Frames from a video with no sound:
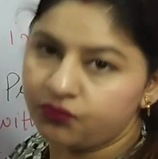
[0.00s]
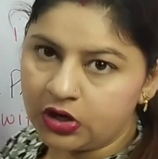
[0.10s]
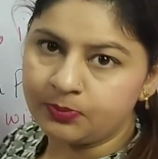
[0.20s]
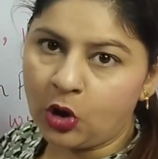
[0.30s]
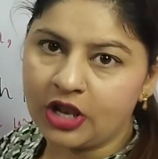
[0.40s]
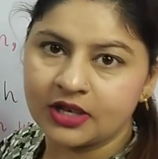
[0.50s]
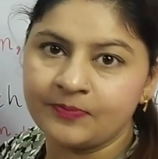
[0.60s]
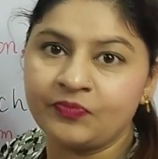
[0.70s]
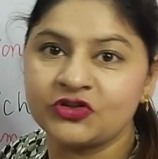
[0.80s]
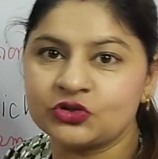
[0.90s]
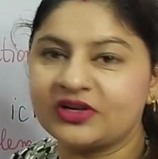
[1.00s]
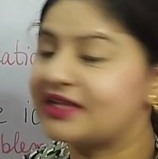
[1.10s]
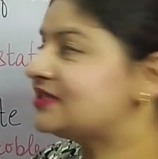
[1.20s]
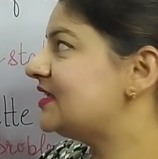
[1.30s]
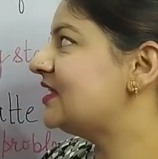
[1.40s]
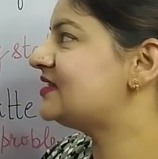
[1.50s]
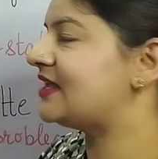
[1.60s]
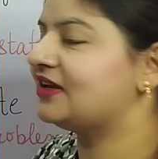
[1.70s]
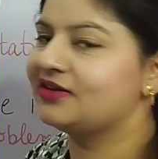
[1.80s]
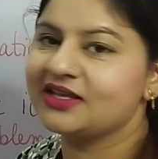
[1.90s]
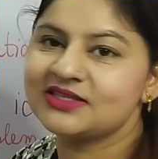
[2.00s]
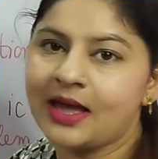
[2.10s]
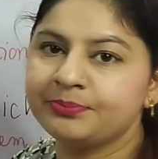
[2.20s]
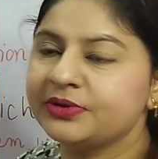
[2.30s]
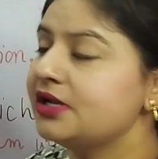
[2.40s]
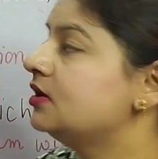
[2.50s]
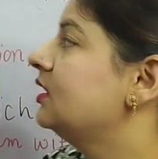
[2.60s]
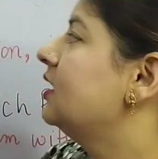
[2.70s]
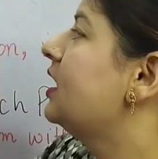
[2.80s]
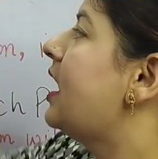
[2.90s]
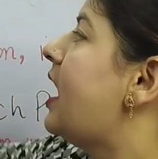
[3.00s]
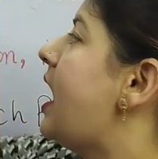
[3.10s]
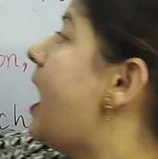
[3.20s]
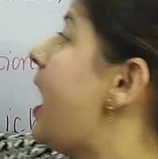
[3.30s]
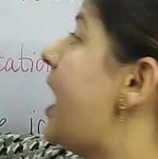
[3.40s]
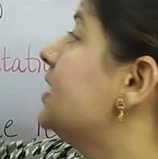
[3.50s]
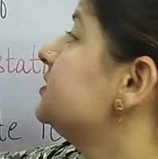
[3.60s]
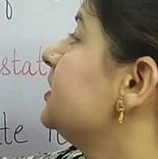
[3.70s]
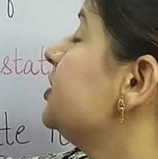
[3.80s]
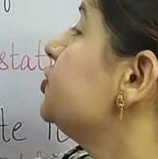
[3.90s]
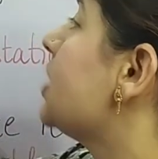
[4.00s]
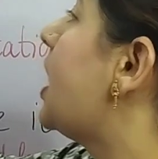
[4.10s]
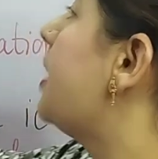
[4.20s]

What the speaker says: football. So let's see the second example. Als ich